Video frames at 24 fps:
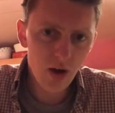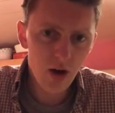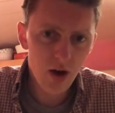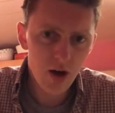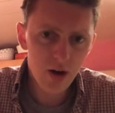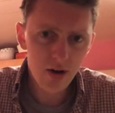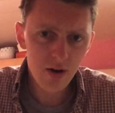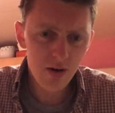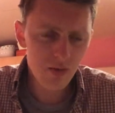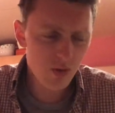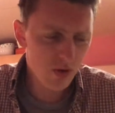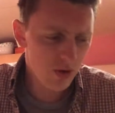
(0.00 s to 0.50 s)
I
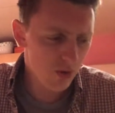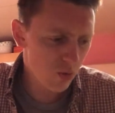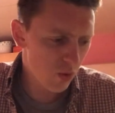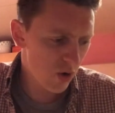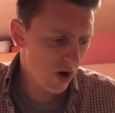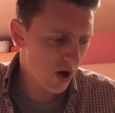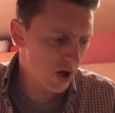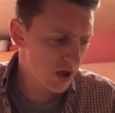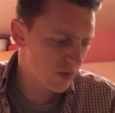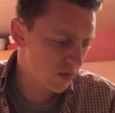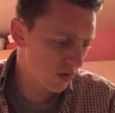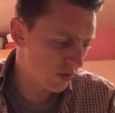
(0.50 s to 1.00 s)
don't know what the
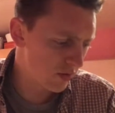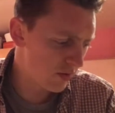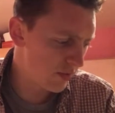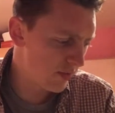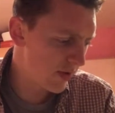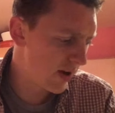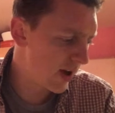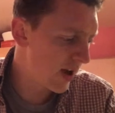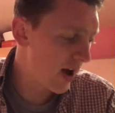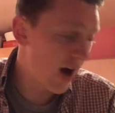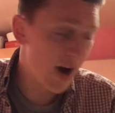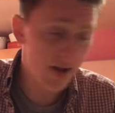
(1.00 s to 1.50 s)
worst one would
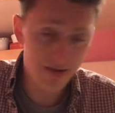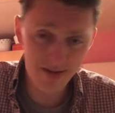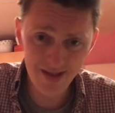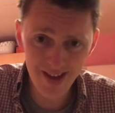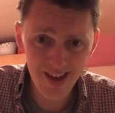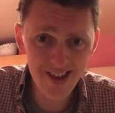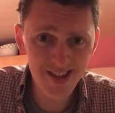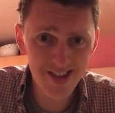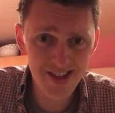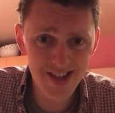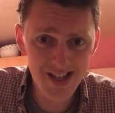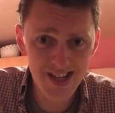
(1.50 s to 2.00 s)
be. I'd
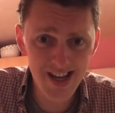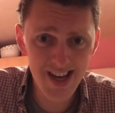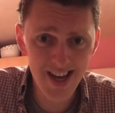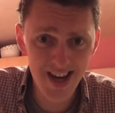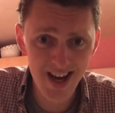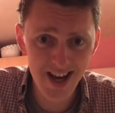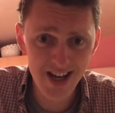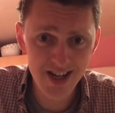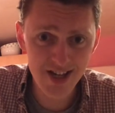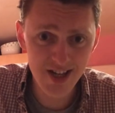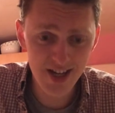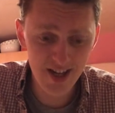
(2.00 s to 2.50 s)
think the tea,
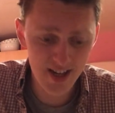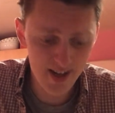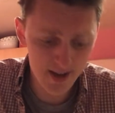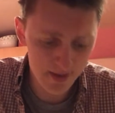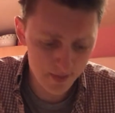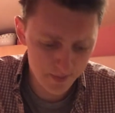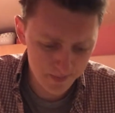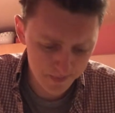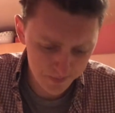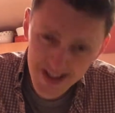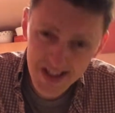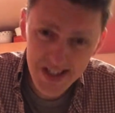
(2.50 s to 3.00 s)
actually.
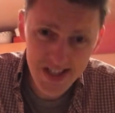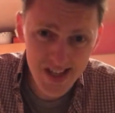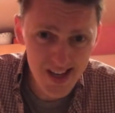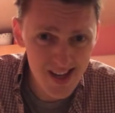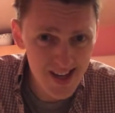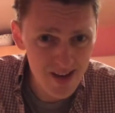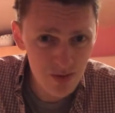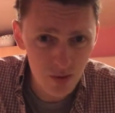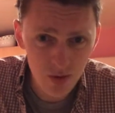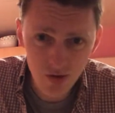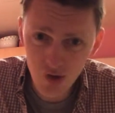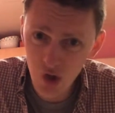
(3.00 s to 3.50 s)

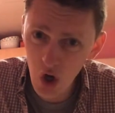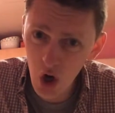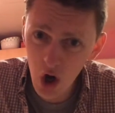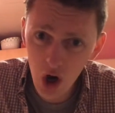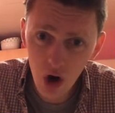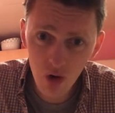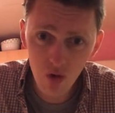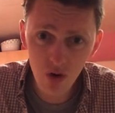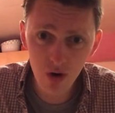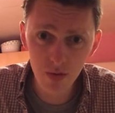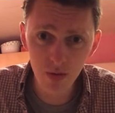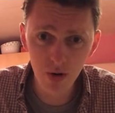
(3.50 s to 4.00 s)
Tea was
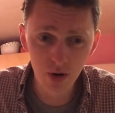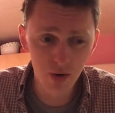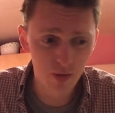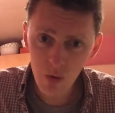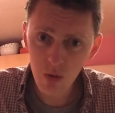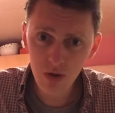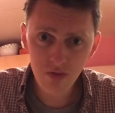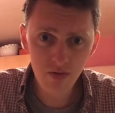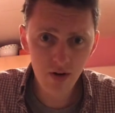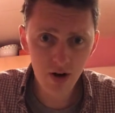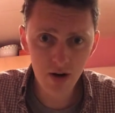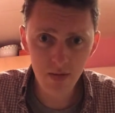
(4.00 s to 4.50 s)
horrible. I
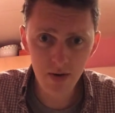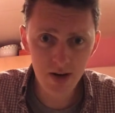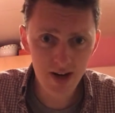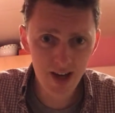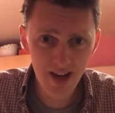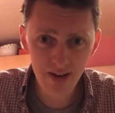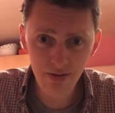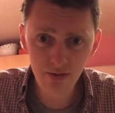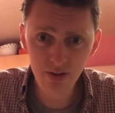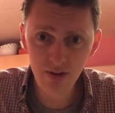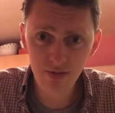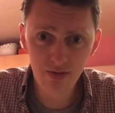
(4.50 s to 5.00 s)
wouldn't recommend
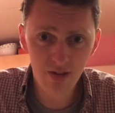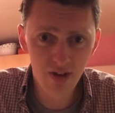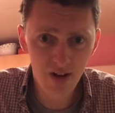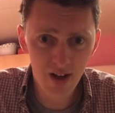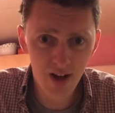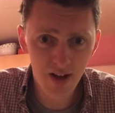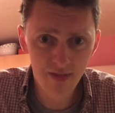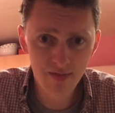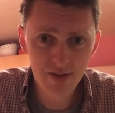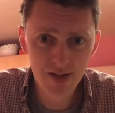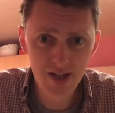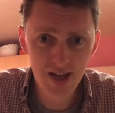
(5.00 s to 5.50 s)
it, even if you
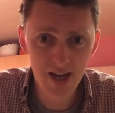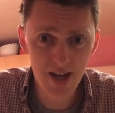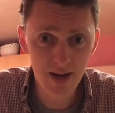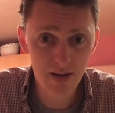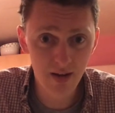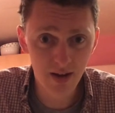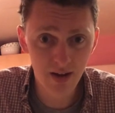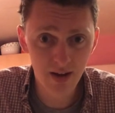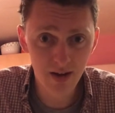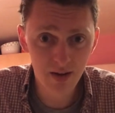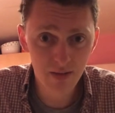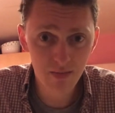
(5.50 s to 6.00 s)
love tea.
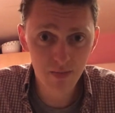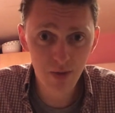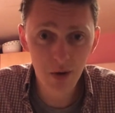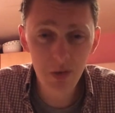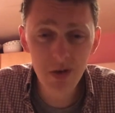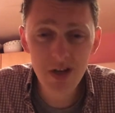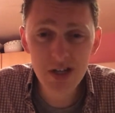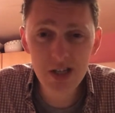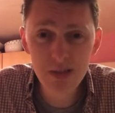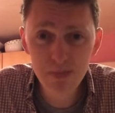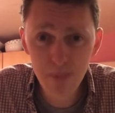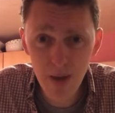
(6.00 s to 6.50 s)

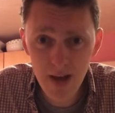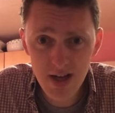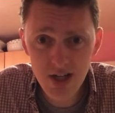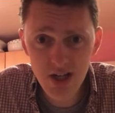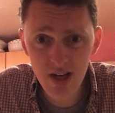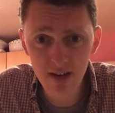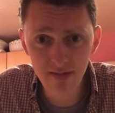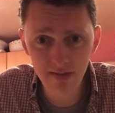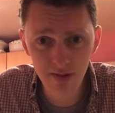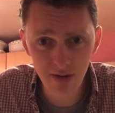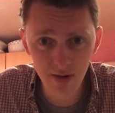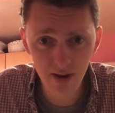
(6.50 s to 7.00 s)
Probably
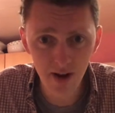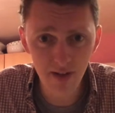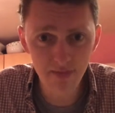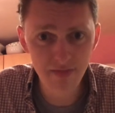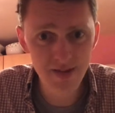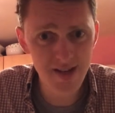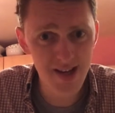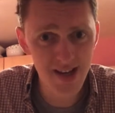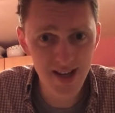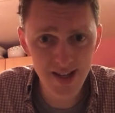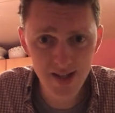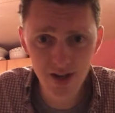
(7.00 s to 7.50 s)
especially if you love
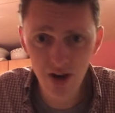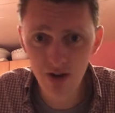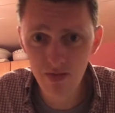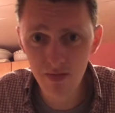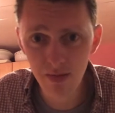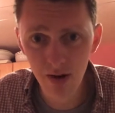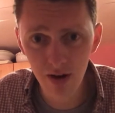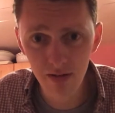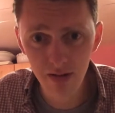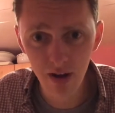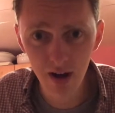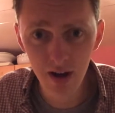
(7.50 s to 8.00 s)
tea, don't
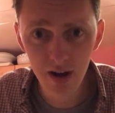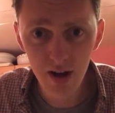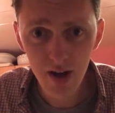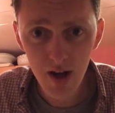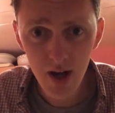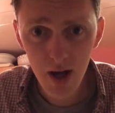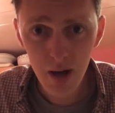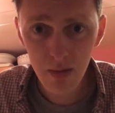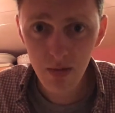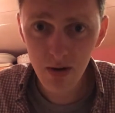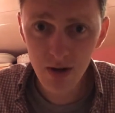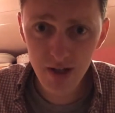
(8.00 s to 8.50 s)
bother,
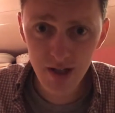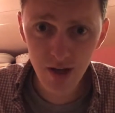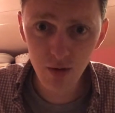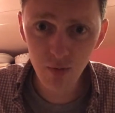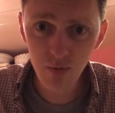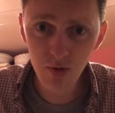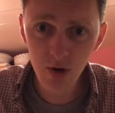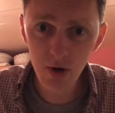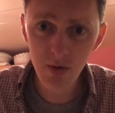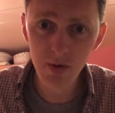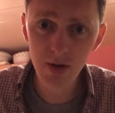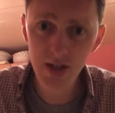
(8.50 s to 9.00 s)
because it'll
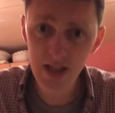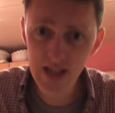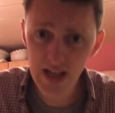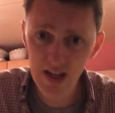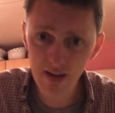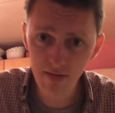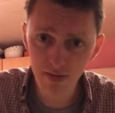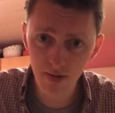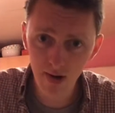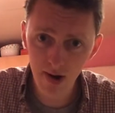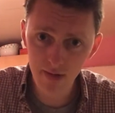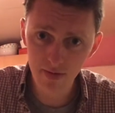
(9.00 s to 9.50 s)
ruin tea
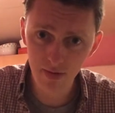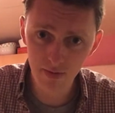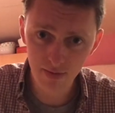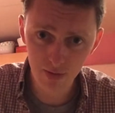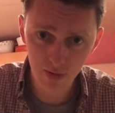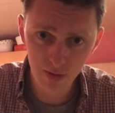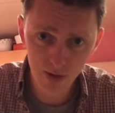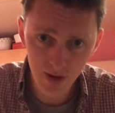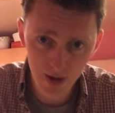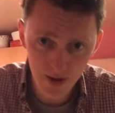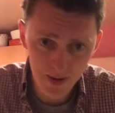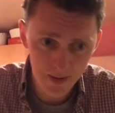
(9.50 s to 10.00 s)
forever
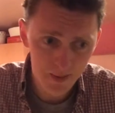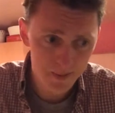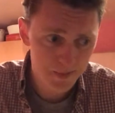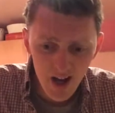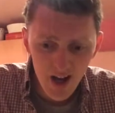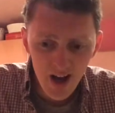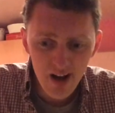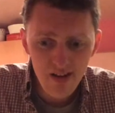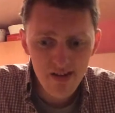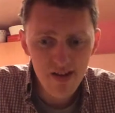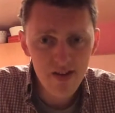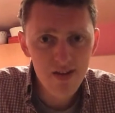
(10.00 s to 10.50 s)
for you.
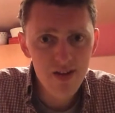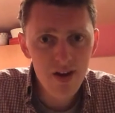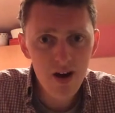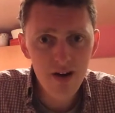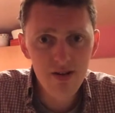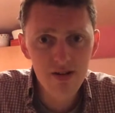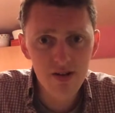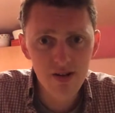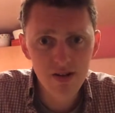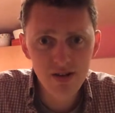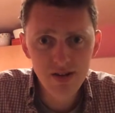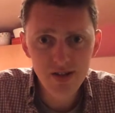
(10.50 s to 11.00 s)
And then the
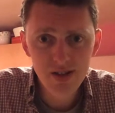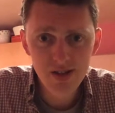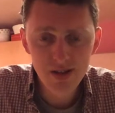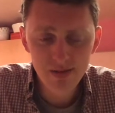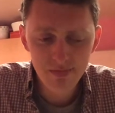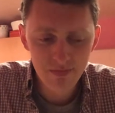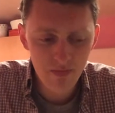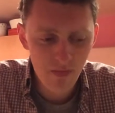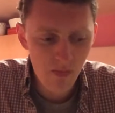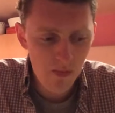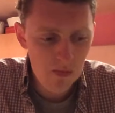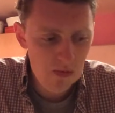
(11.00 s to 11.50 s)
others,
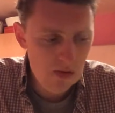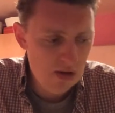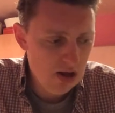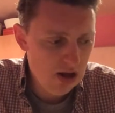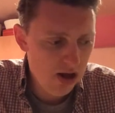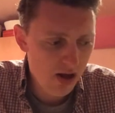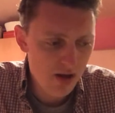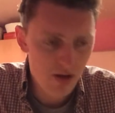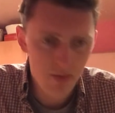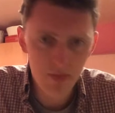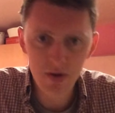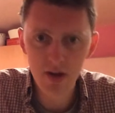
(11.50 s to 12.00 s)

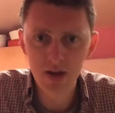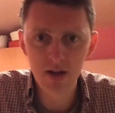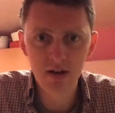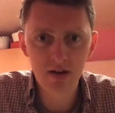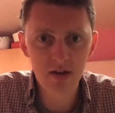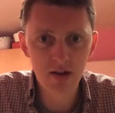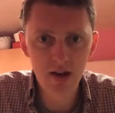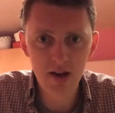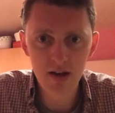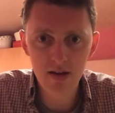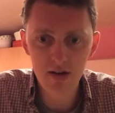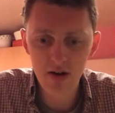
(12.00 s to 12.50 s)
I mean,
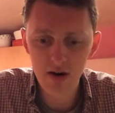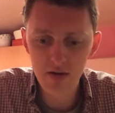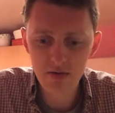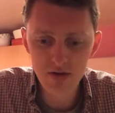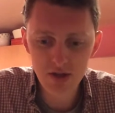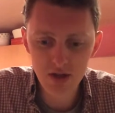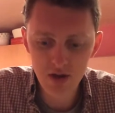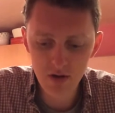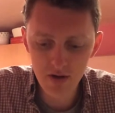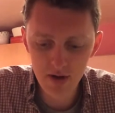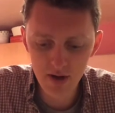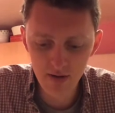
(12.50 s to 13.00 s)
either I was
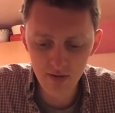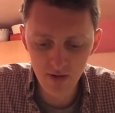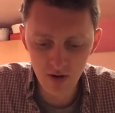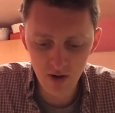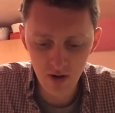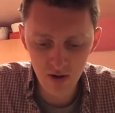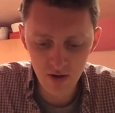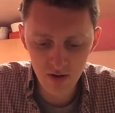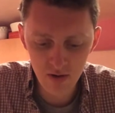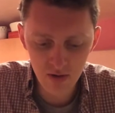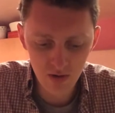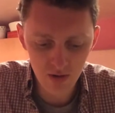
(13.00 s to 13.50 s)
doing it
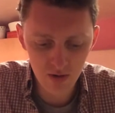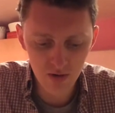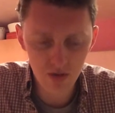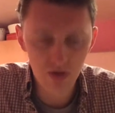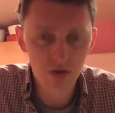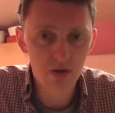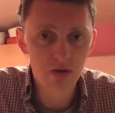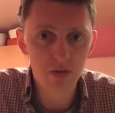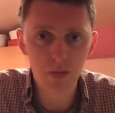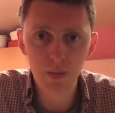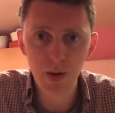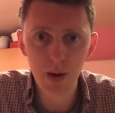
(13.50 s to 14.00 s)
wrong
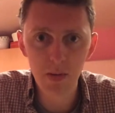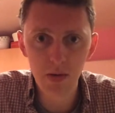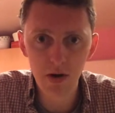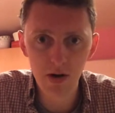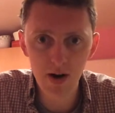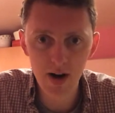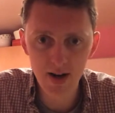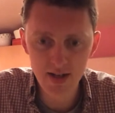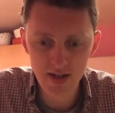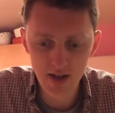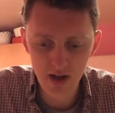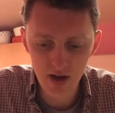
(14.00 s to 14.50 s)
or people are
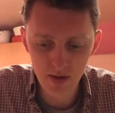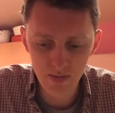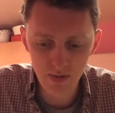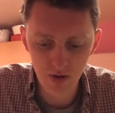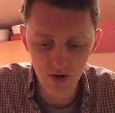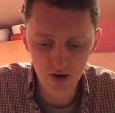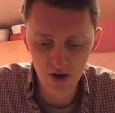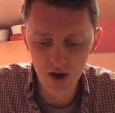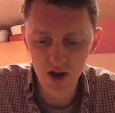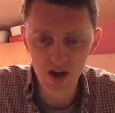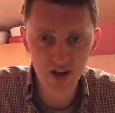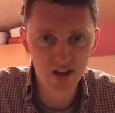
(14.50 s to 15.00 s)
acting up
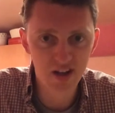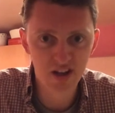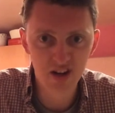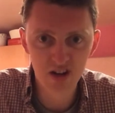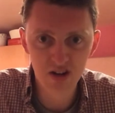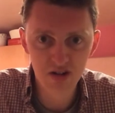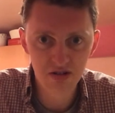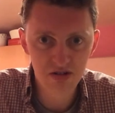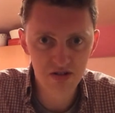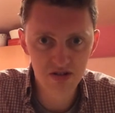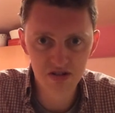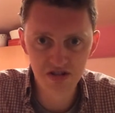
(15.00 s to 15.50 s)
online, you
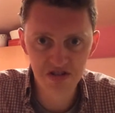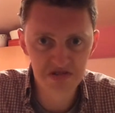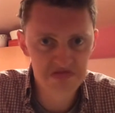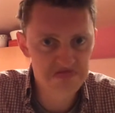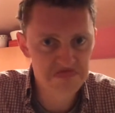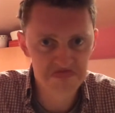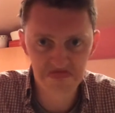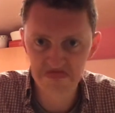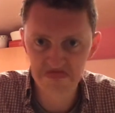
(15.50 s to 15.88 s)
know, because,